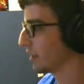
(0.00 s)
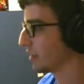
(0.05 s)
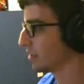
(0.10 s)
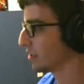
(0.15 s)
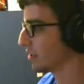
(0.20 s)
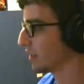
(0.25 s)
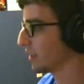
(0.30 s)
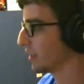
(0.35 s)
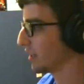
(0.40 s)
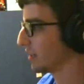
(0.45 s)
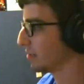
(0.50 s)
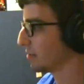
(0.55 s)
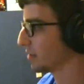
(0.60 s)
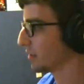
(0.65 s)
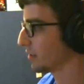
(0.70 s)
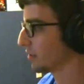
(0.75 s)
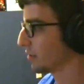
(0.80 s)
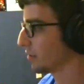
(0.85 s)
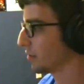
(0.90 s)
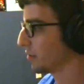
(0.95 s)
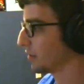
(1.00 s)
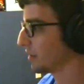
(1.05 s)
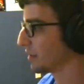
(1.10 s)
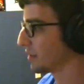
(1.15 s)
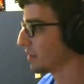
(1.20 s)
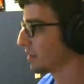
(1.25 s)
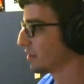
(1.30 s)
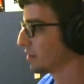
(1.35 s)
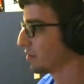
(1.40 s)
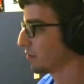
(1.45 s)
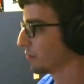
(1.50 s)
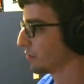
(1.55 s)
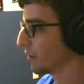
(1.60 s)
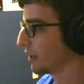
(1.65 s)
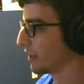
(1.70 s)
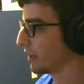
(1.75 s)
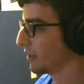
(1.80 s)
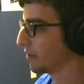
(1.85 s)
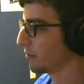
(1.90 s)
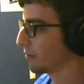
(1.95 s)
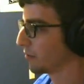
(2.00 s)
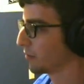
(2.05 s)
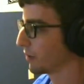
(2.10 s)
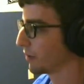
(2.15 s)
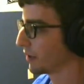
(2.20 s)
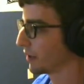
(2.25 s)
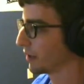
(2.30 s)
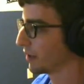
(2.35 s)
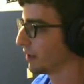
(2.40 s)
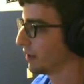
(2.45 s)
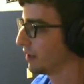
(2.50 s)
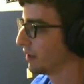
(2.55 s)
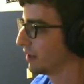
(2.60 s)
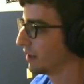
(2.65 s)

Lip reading: shiny object hole in such a way where